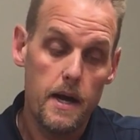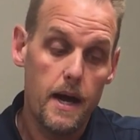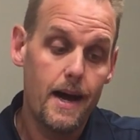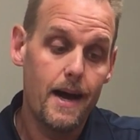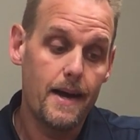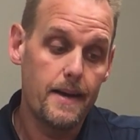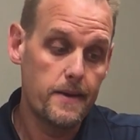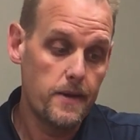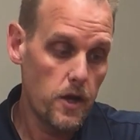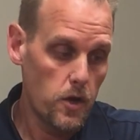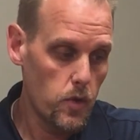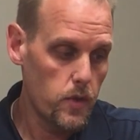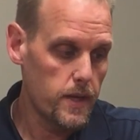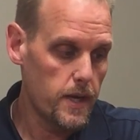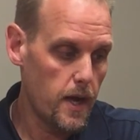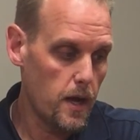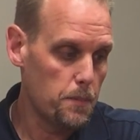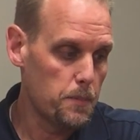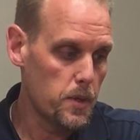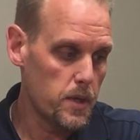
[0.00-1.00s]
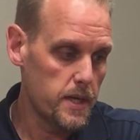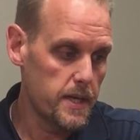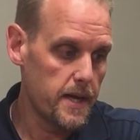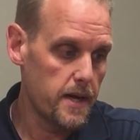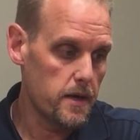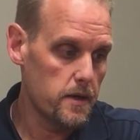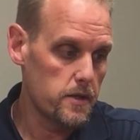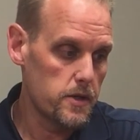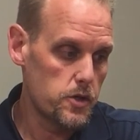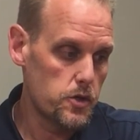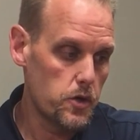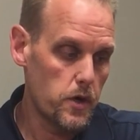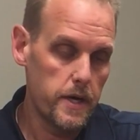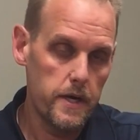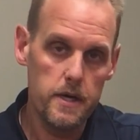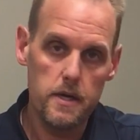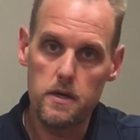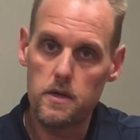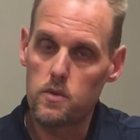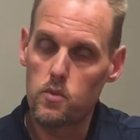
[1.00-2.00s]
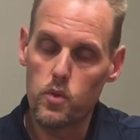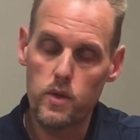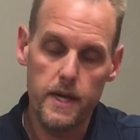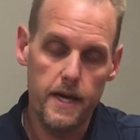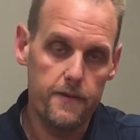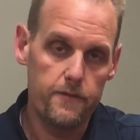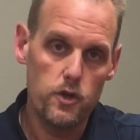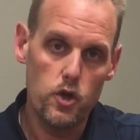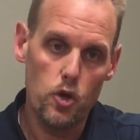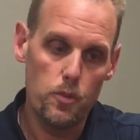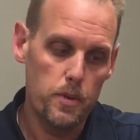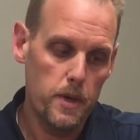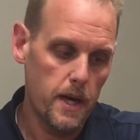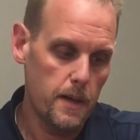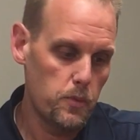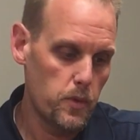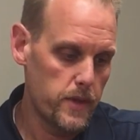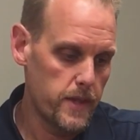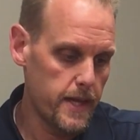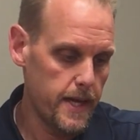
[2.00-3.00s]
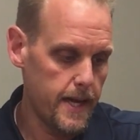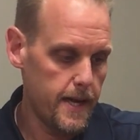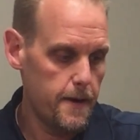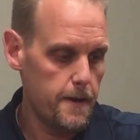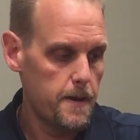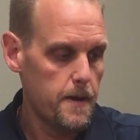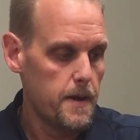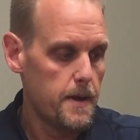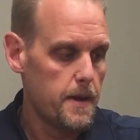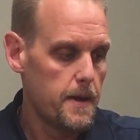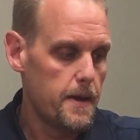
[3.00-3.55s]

I know that I'll put it out on the trail. We'll have no problem with that.